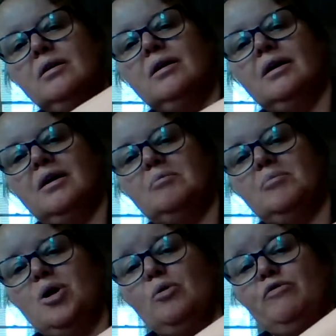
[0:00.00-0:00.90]

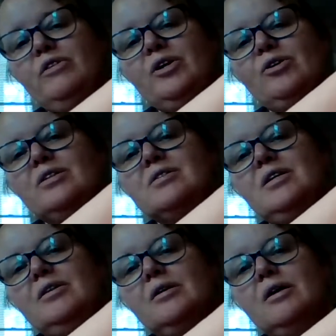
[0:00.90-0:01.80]
Hopefully you can see
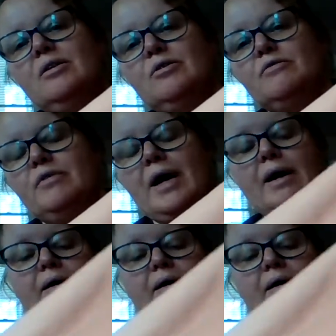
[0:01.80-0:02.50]
the color of that